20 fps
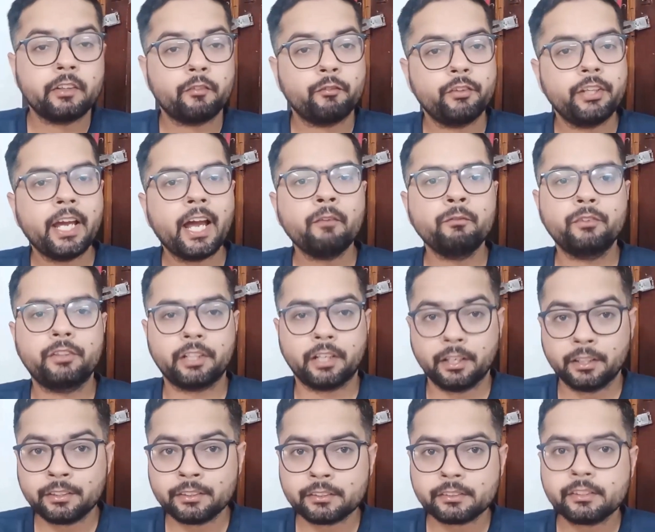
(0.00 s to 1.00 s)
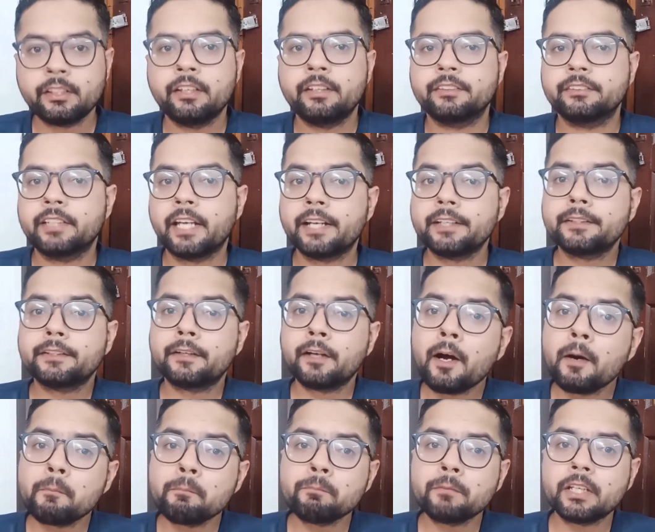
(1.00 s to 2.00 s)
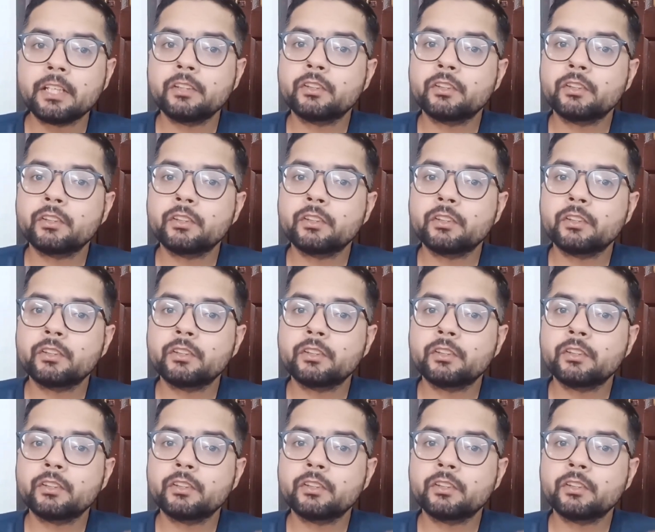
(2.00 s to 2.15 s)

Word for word: we have drugs that come